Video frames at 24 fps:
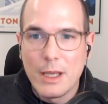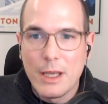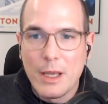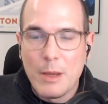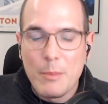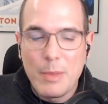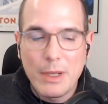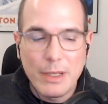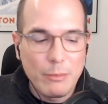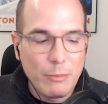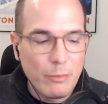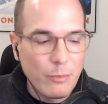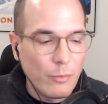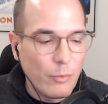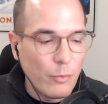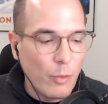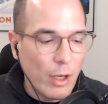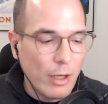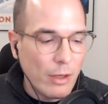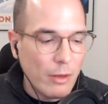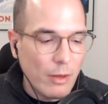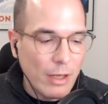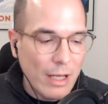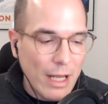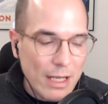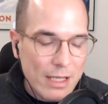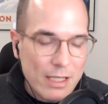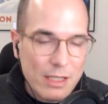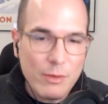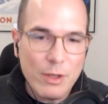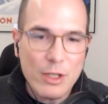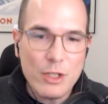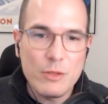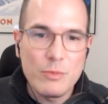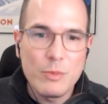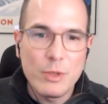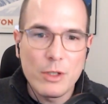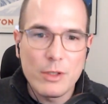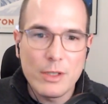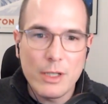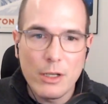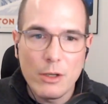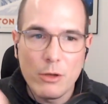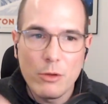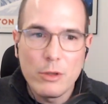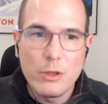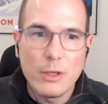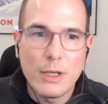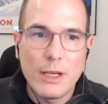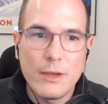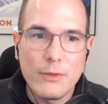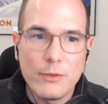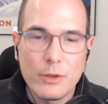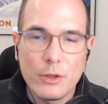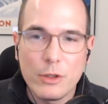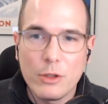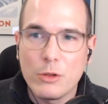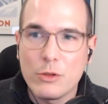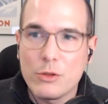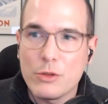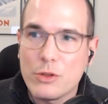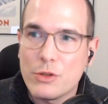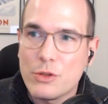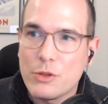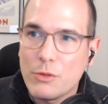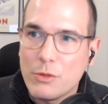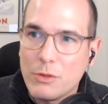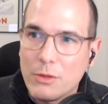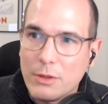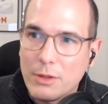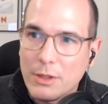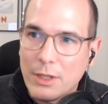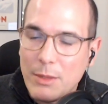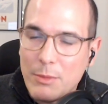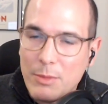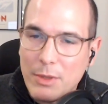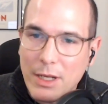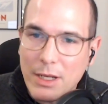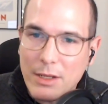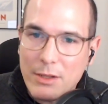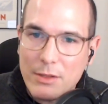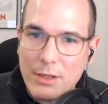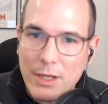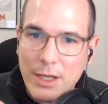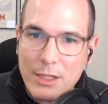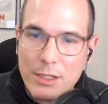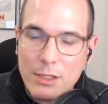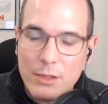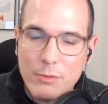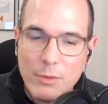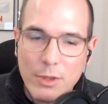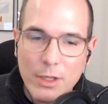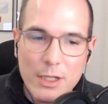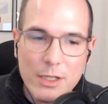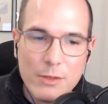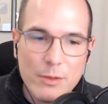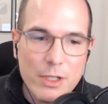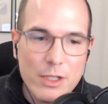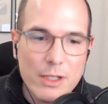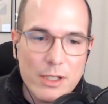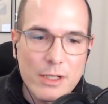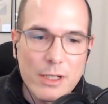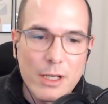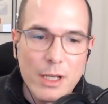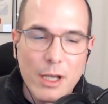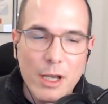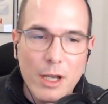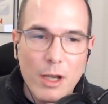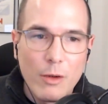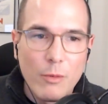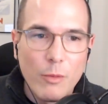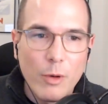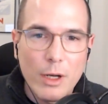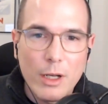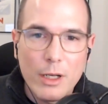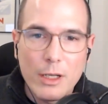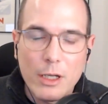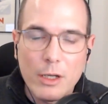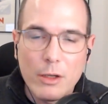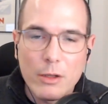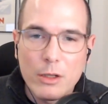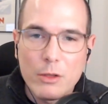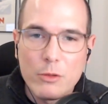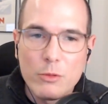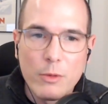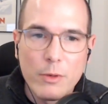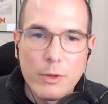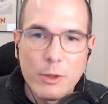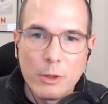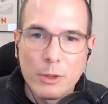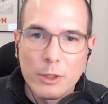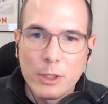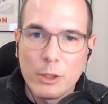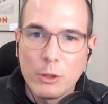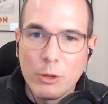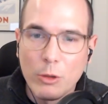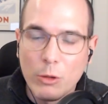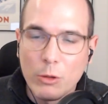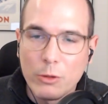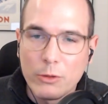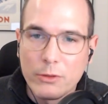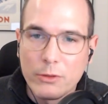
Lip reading: But one last question, because I know you have to go. So let me ask you one last question. What are they going to do with all the gold?